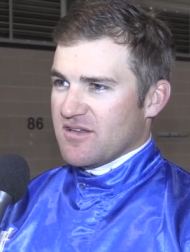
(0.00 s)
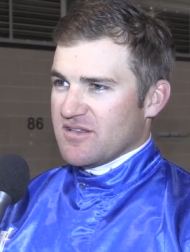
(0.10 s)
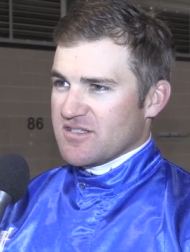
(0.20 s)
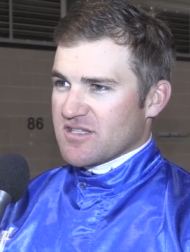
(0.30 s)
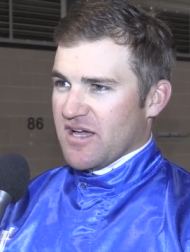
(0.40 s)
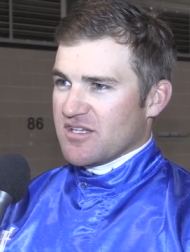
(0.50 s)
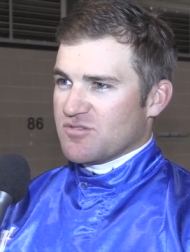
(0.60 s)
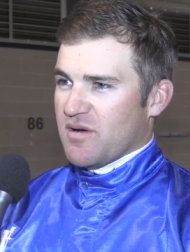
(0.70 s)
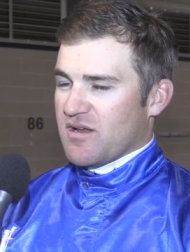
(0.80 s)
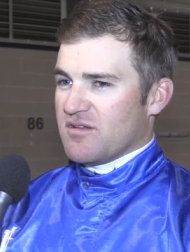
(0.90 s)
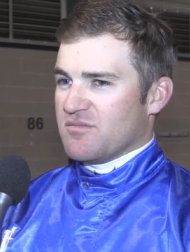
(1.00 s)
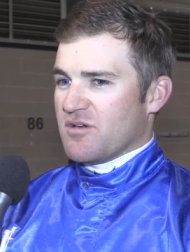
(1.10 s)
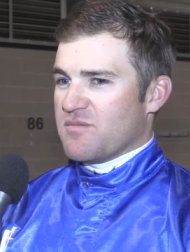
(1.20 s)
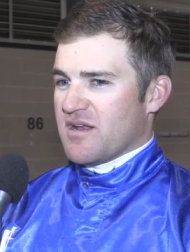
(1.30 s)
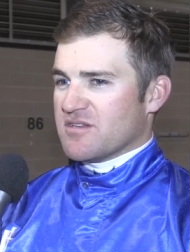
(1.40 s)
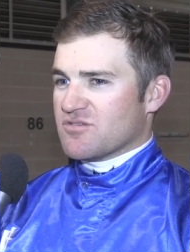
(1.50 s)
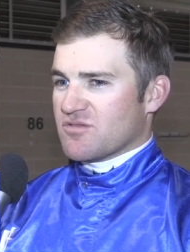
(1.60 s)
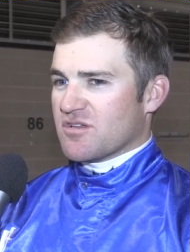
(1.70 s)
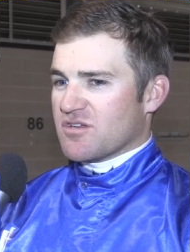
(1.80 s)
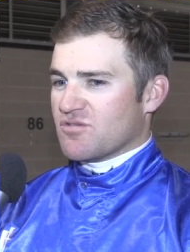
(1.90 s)
at this stage, but her manners are
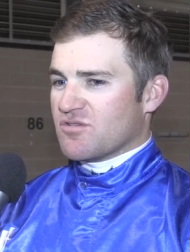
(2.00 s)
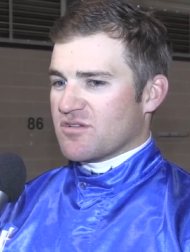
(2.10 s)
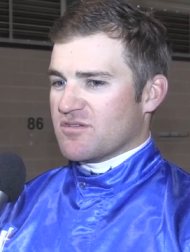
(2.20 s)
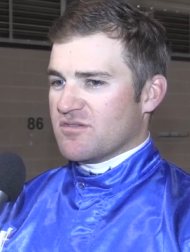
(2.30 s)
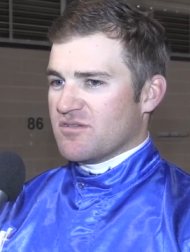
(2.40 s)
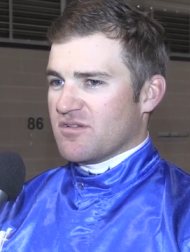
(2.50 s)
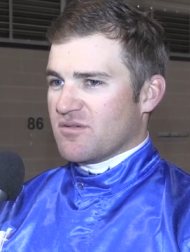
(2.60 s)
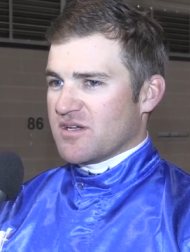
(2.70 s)
really good, and the